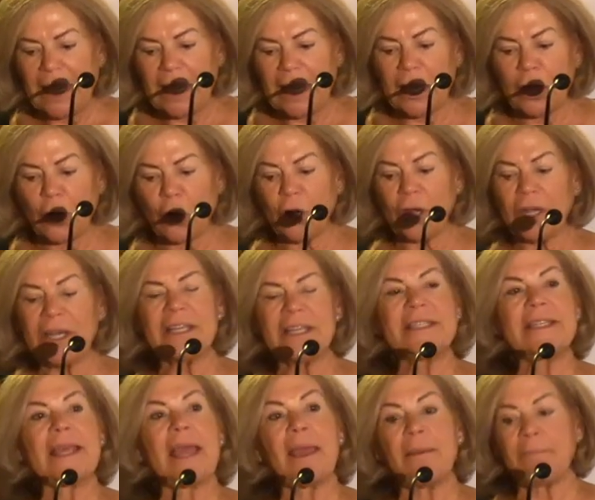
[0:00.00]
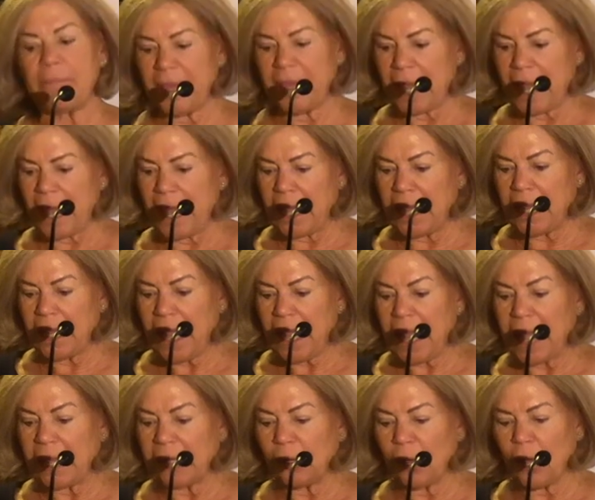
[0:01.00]
He earned his MBA
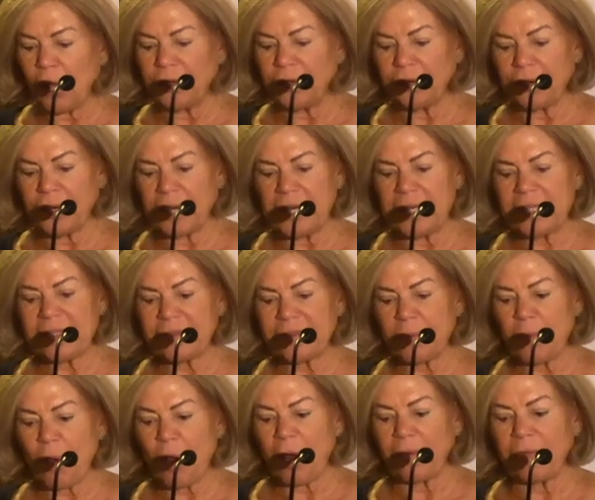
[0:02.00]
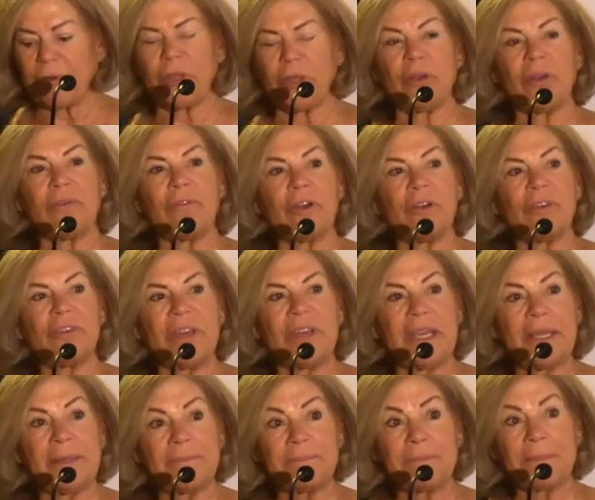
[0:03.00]
and law degrees from Harvard
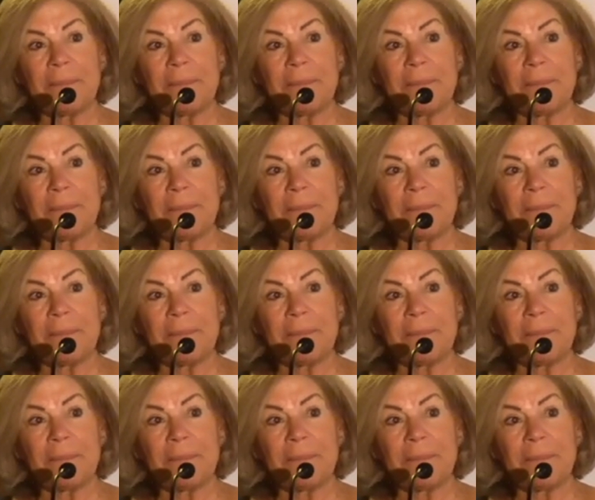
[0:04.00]
University,